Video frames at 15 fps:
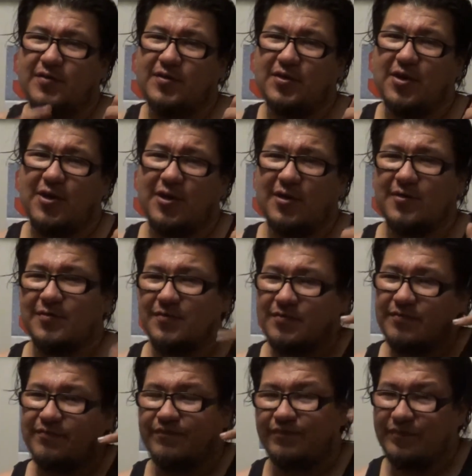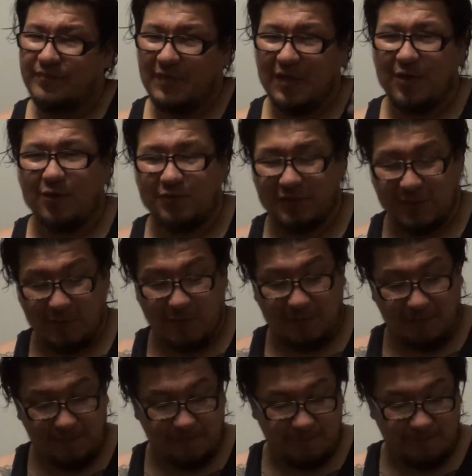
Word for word: call, get a hold of someone